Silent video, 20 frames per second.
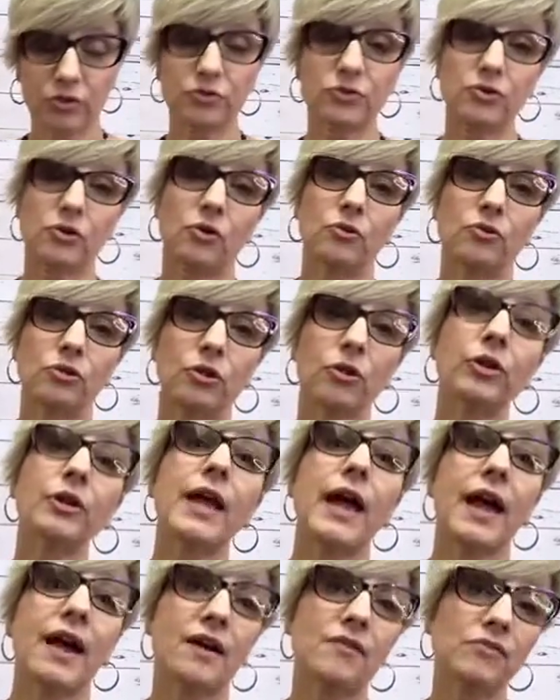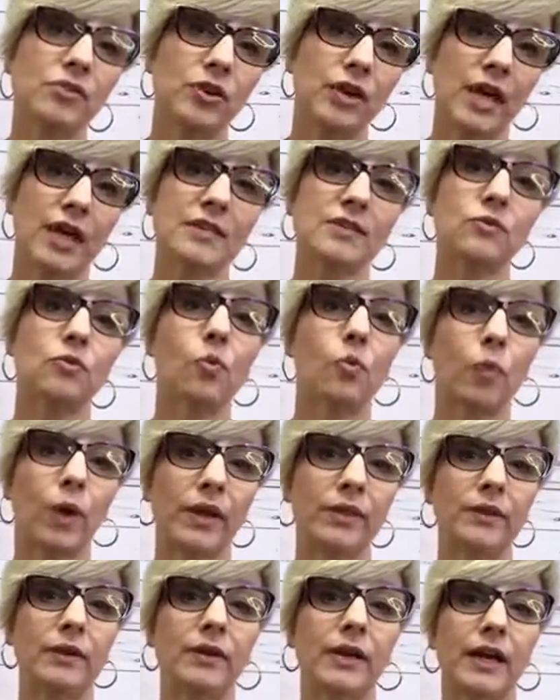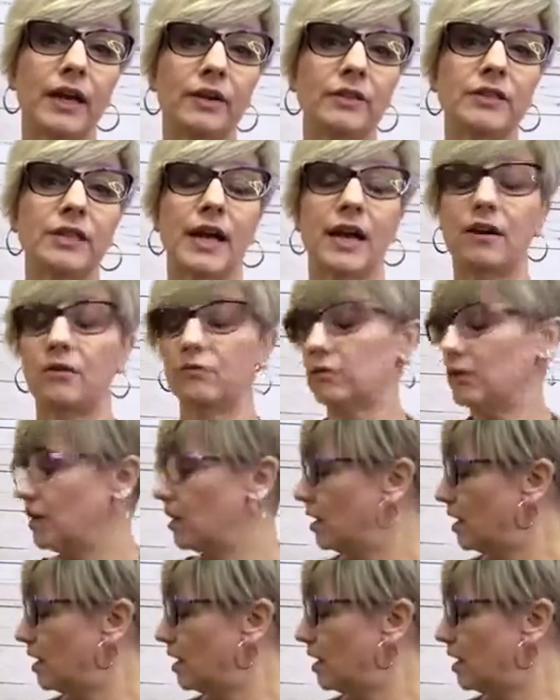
So you're gonna have your guest wet their hair down